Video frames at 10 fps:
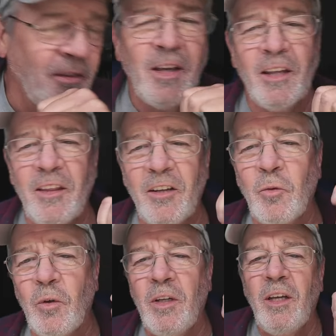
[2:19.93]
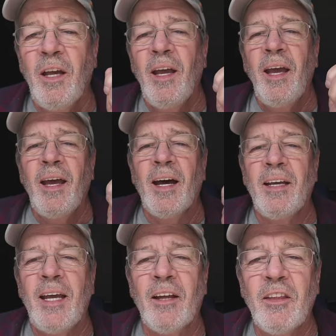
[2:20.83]
Okay, thanks, Woody.
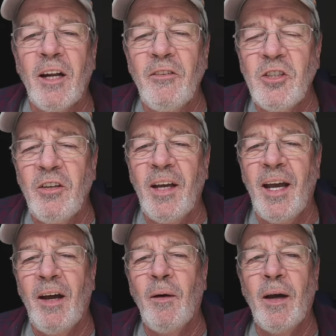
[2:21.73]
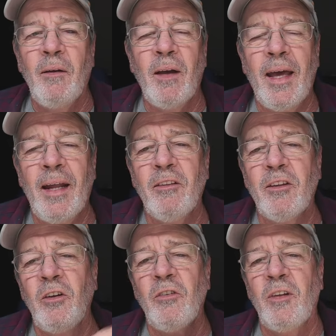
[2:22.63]
I thought I'd show you how I edit
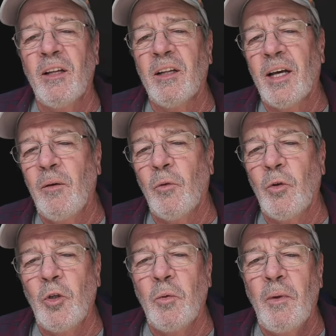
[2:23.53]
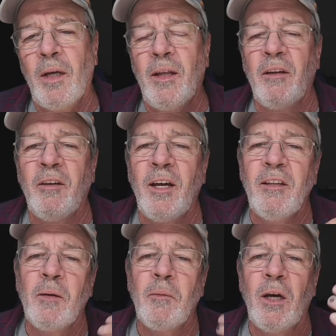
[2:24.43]
those in Lightroom and then
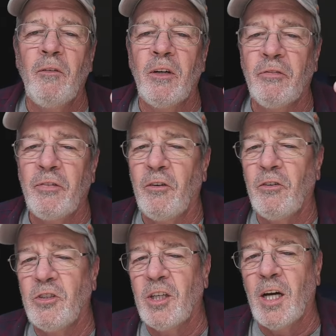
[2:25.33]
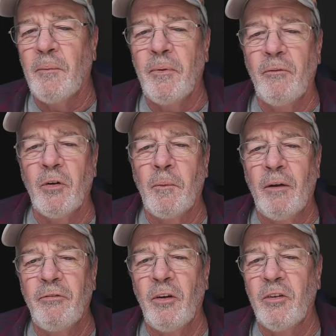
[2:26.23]
take them over to Photoshop for
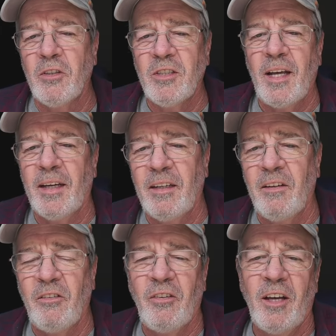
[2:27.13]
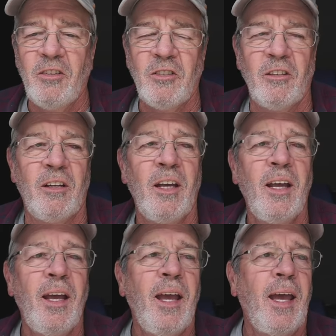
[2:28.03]
my focus stacking section.
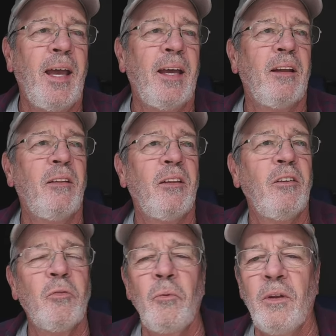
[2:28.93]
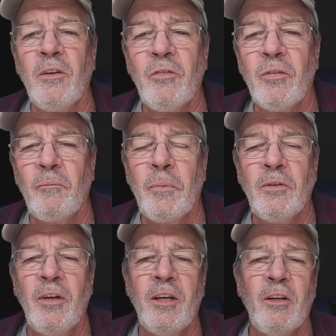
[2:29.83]
And this
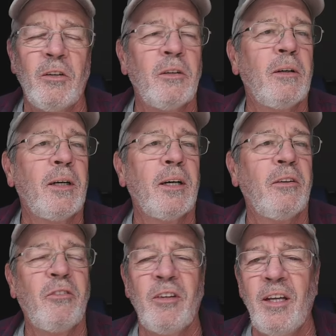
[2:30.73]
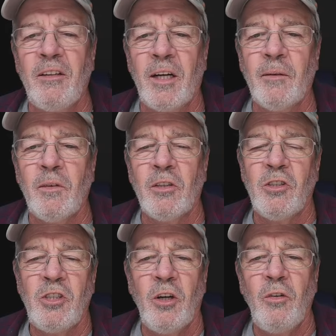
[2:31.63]
particular scene that I'm going to
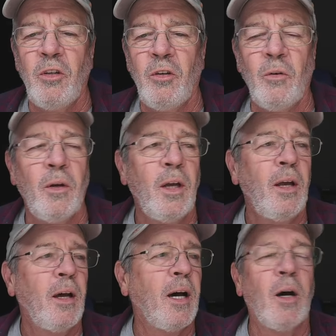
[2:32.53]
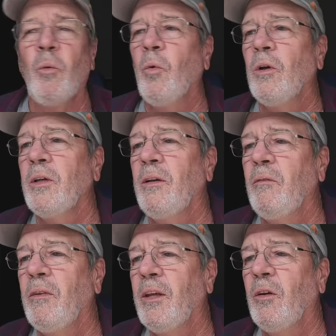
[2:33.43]
show you really
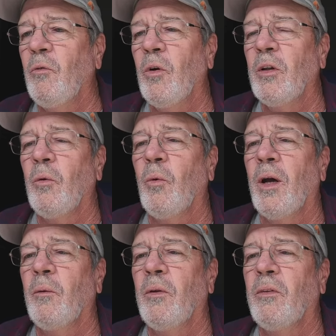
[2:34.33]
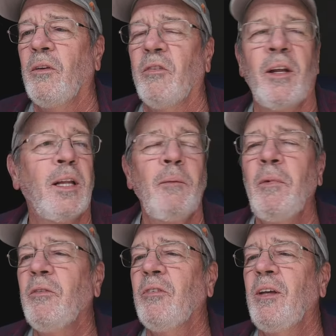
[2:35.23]
did really well with this. Now let
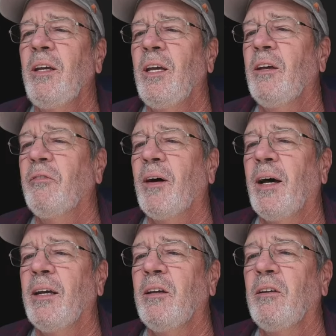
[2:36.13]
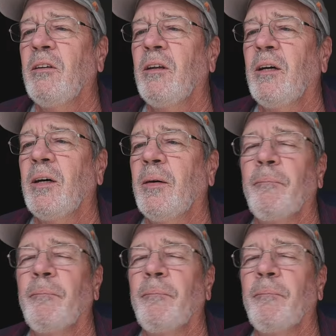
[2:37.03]
me see if I can.